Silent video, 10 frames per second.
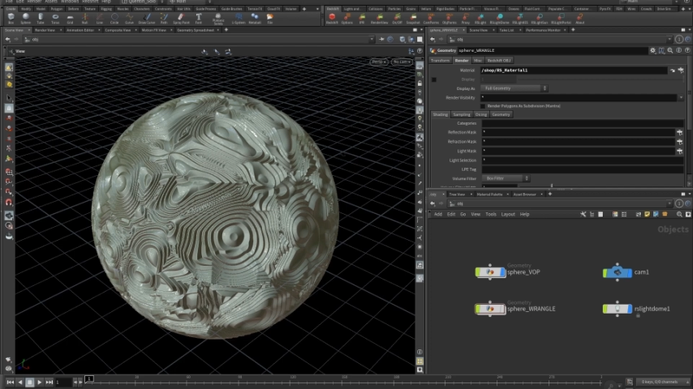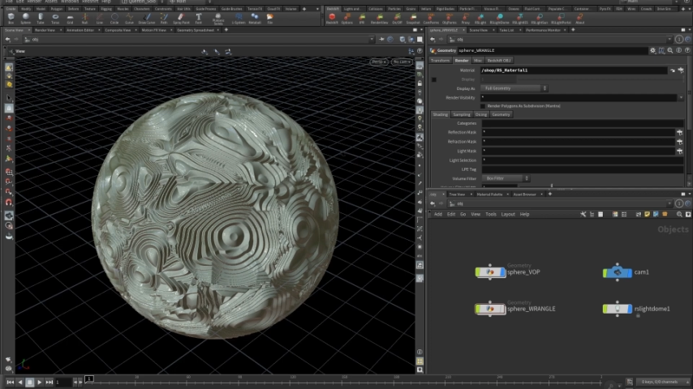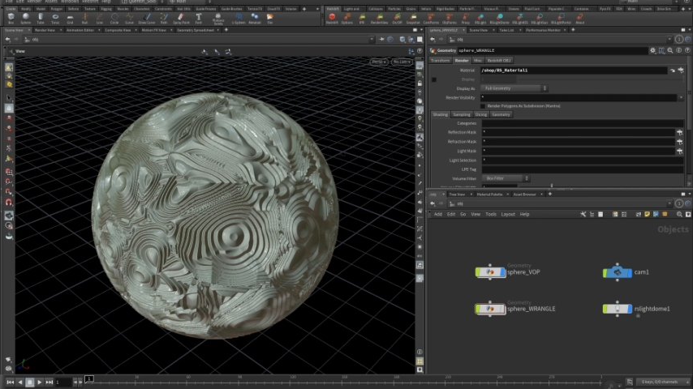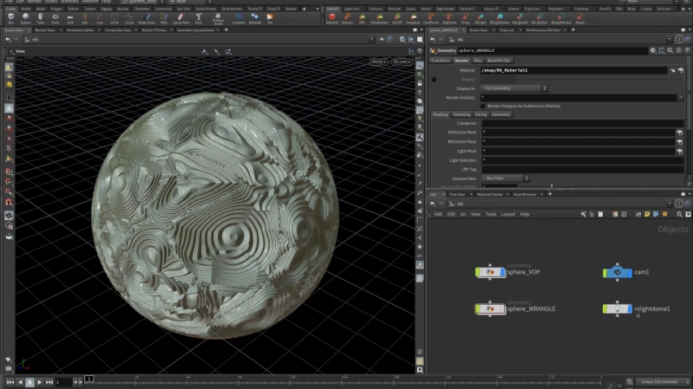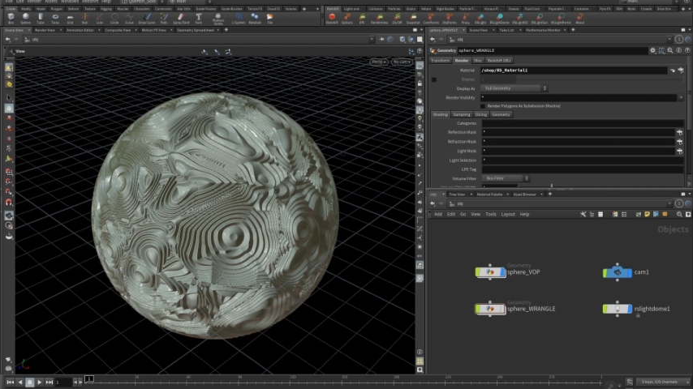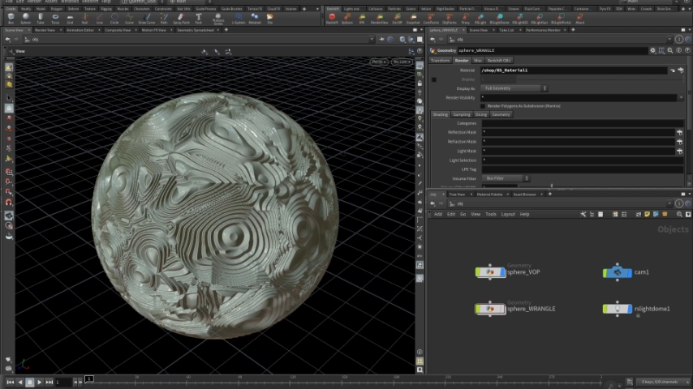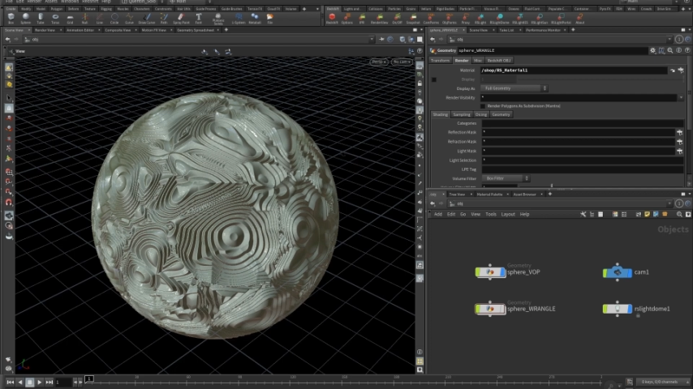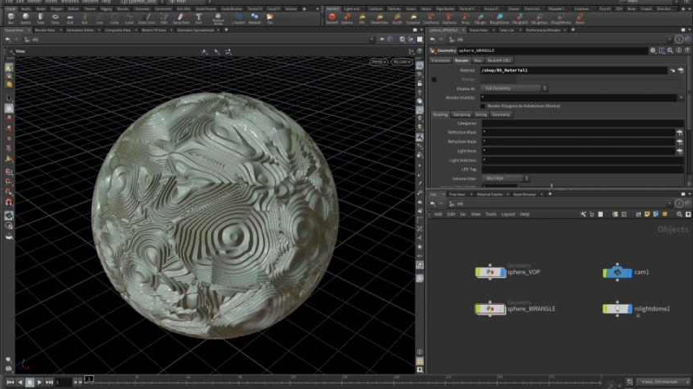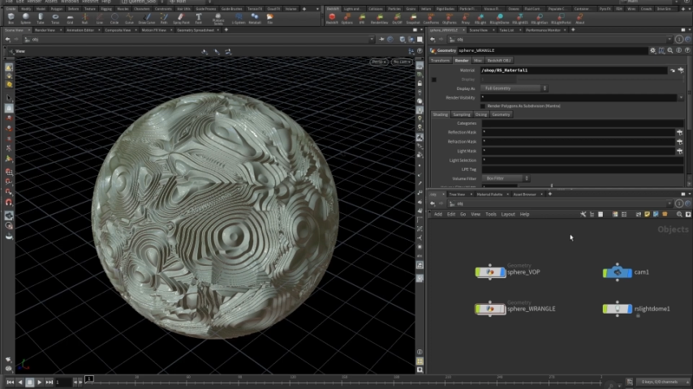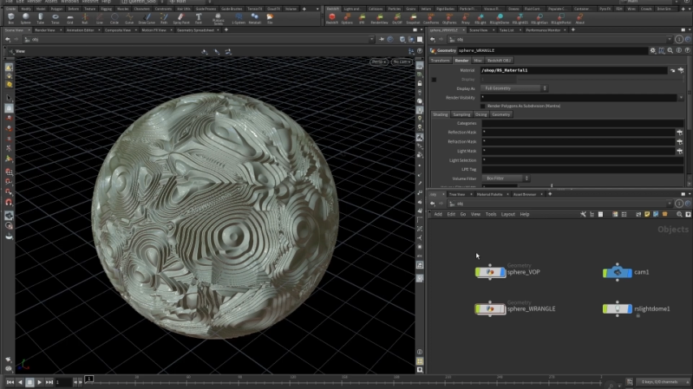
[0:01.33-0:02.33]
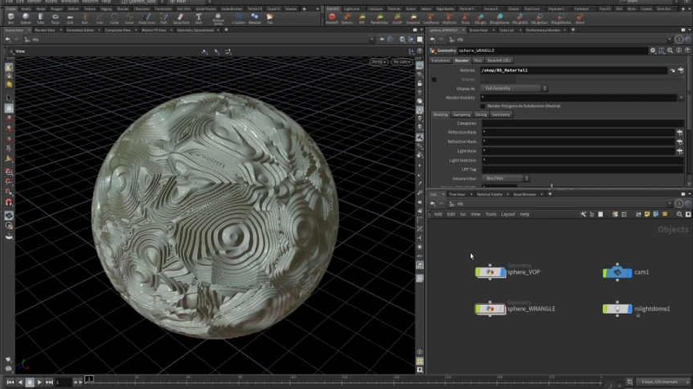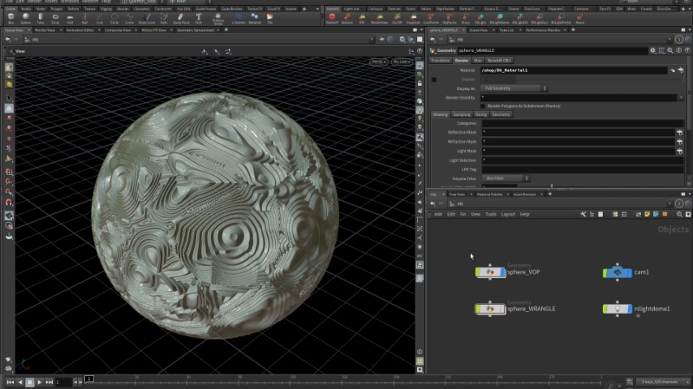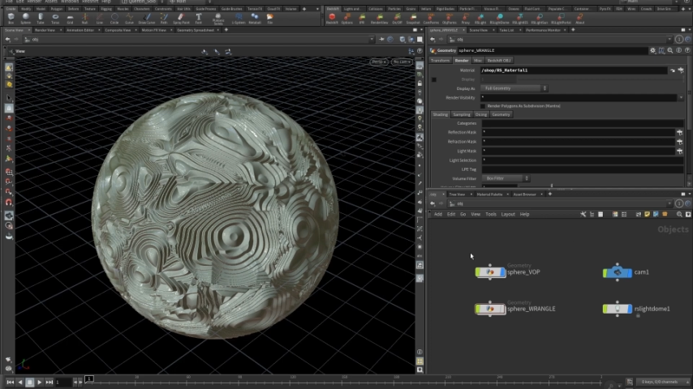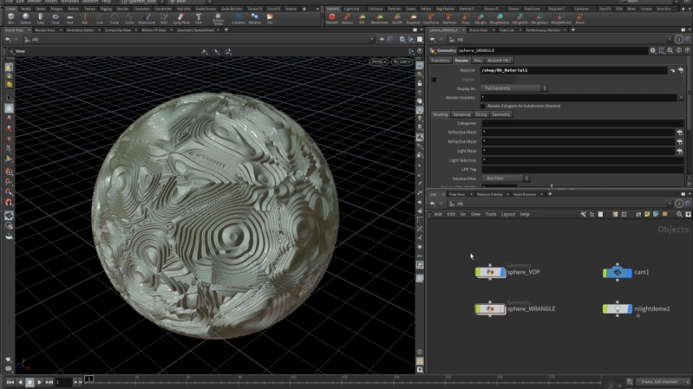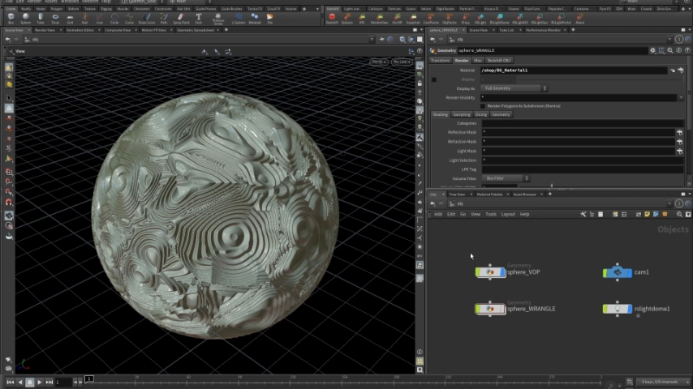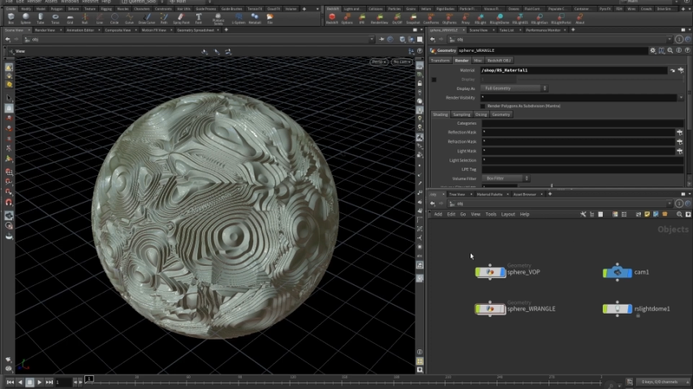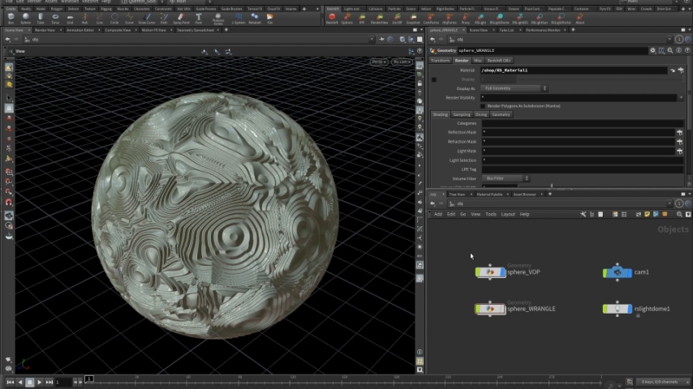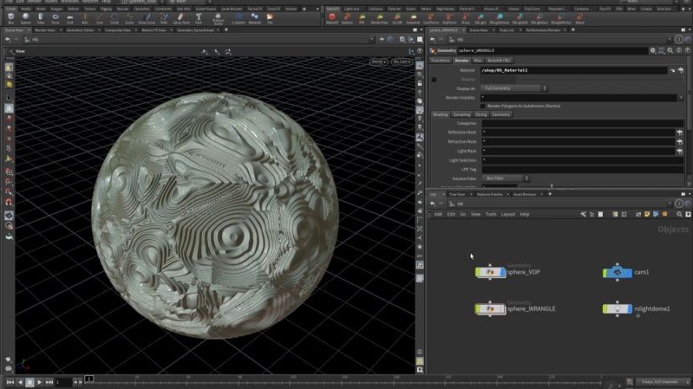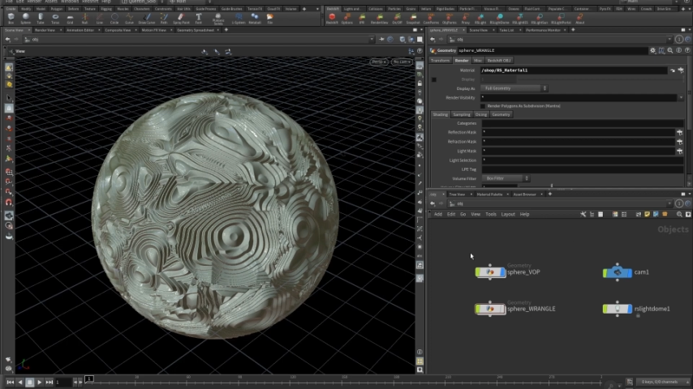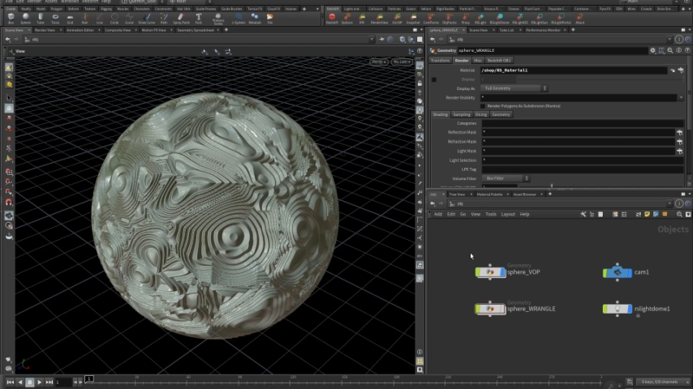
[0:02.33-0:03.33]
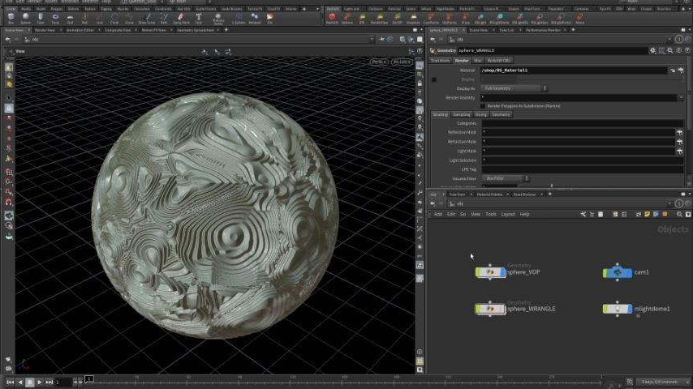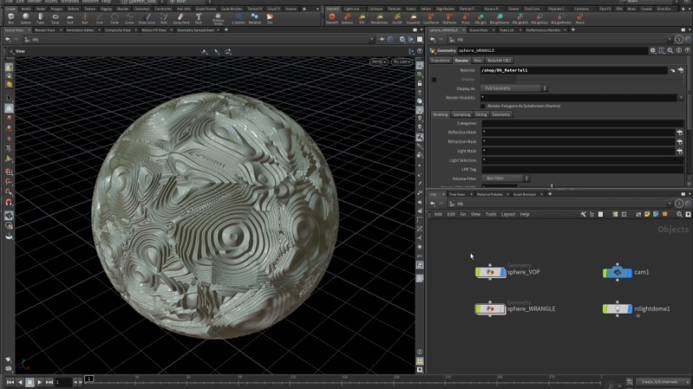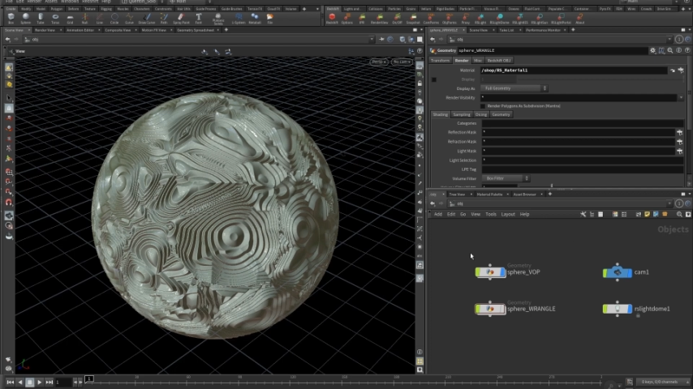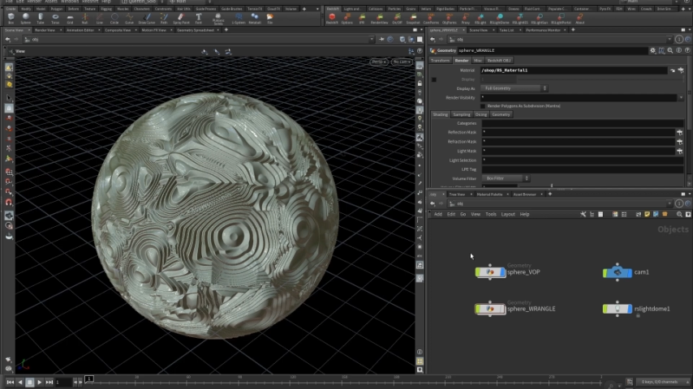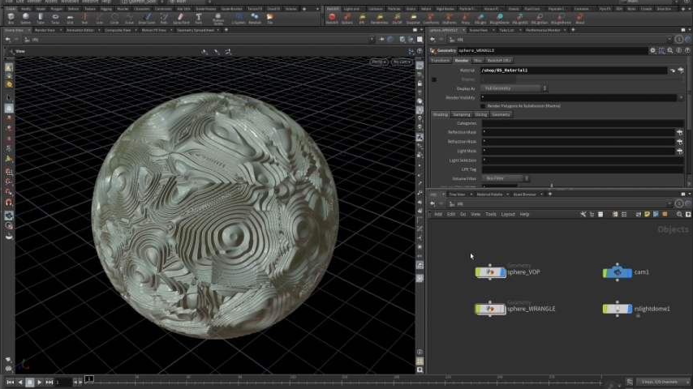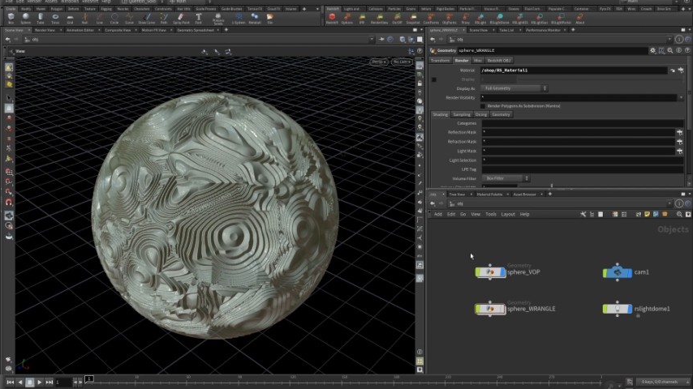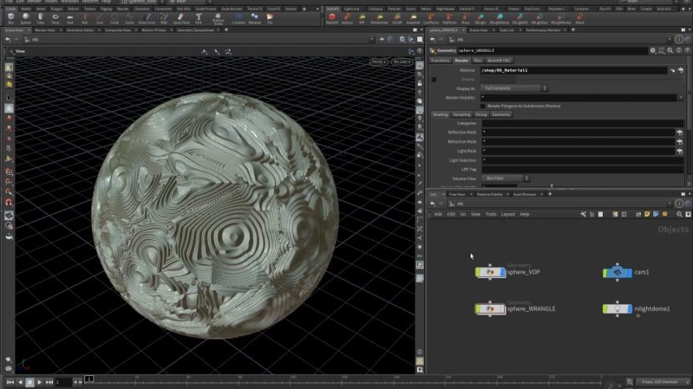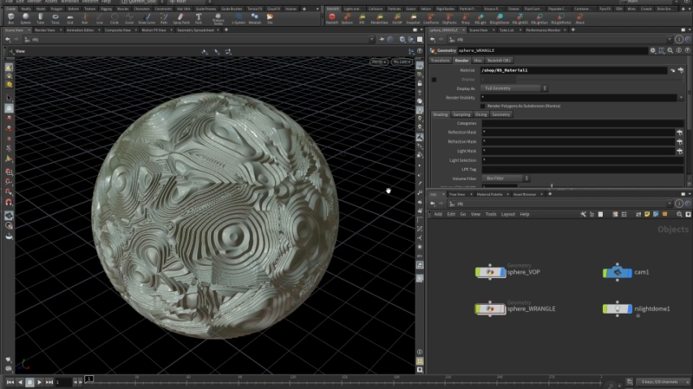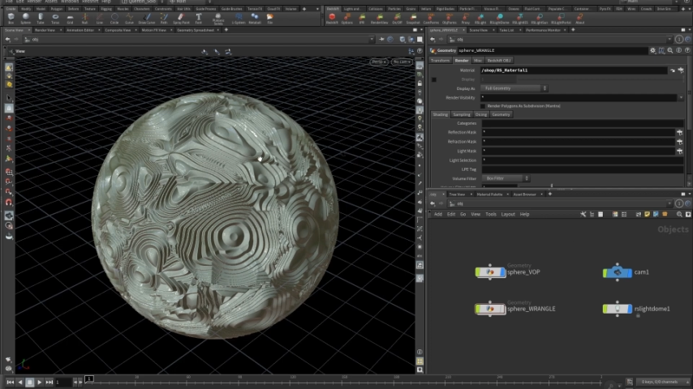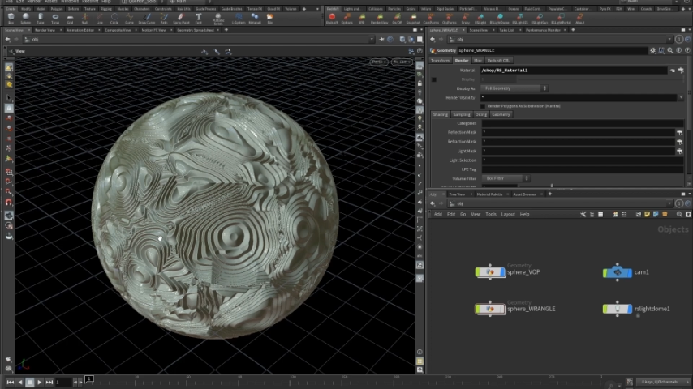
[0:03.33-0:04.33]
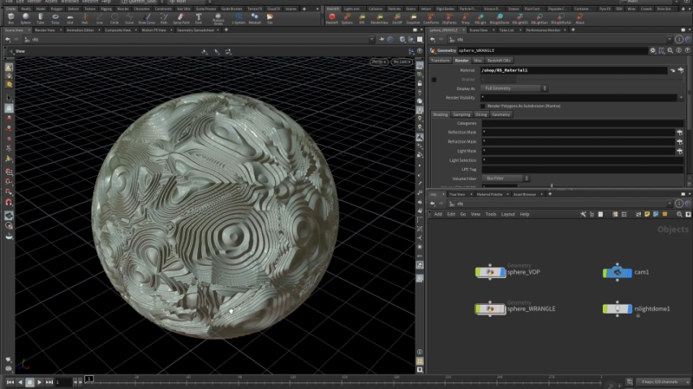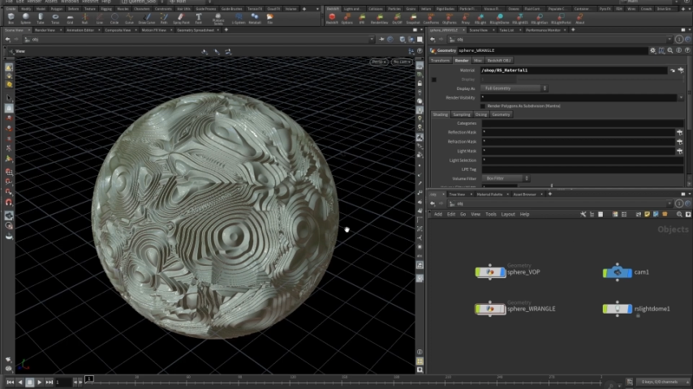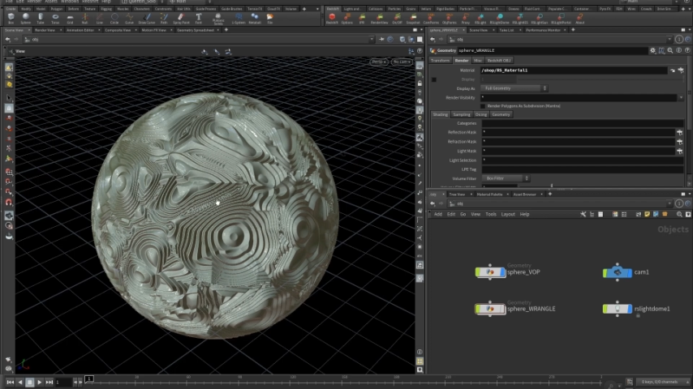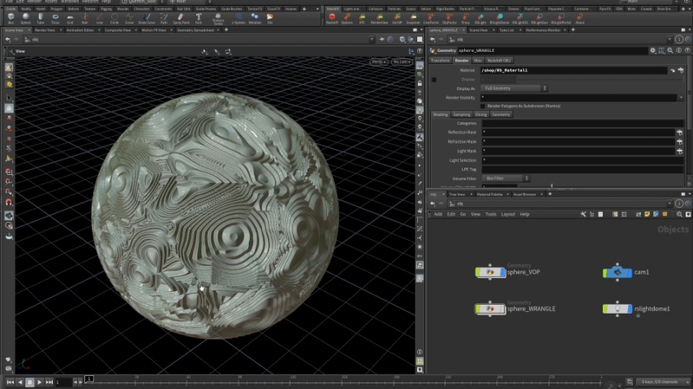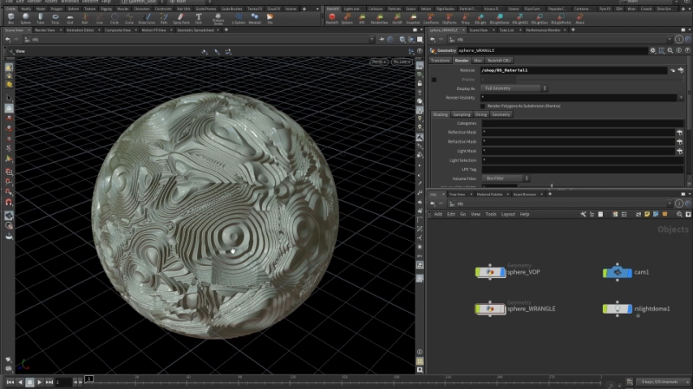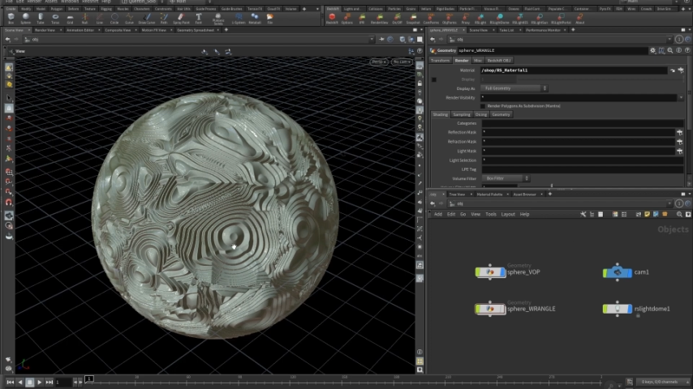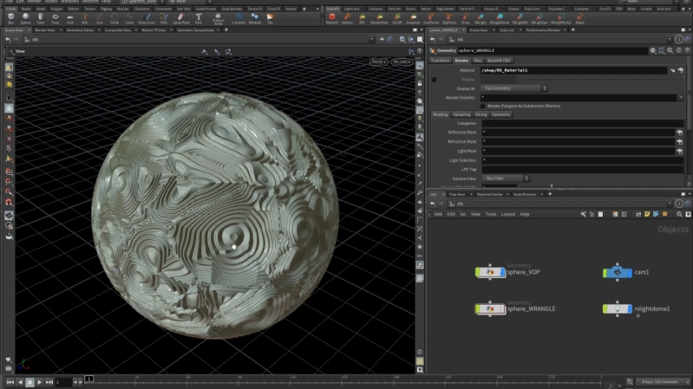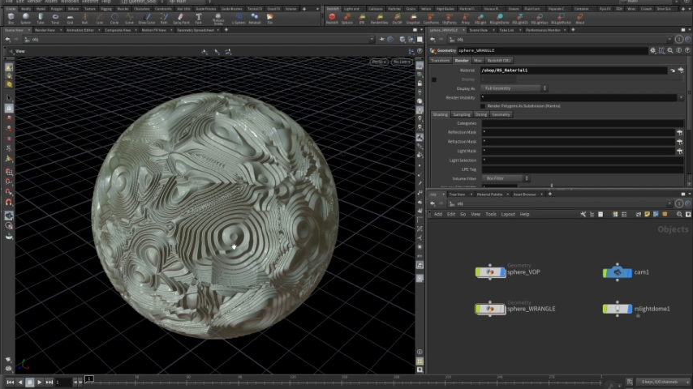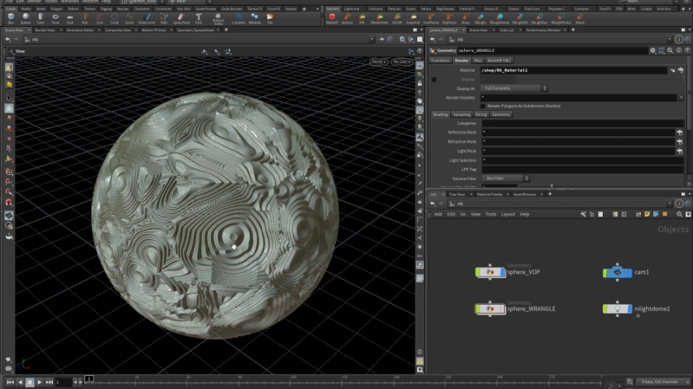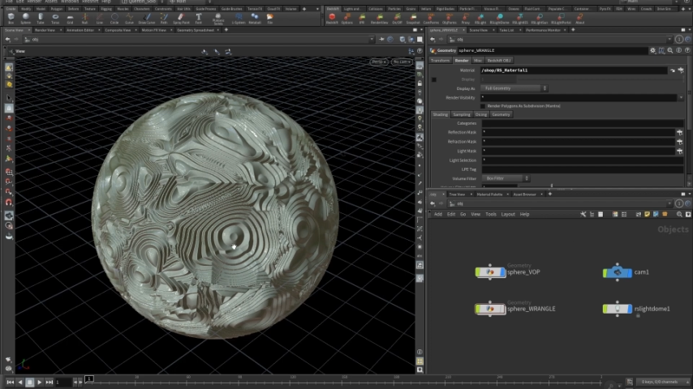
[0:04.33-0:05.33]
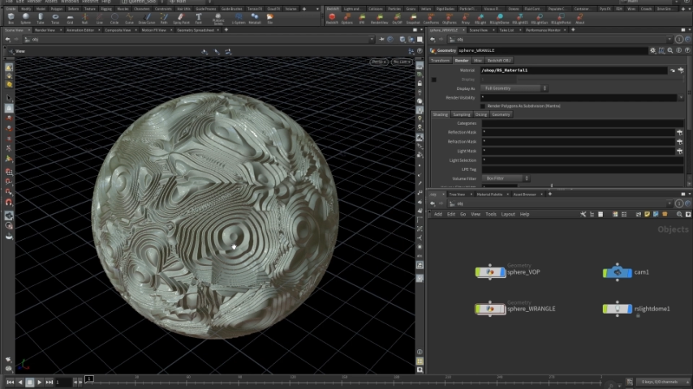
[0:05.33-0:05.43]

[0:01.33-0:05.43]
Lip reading: No face is visible, so there are no lips to read.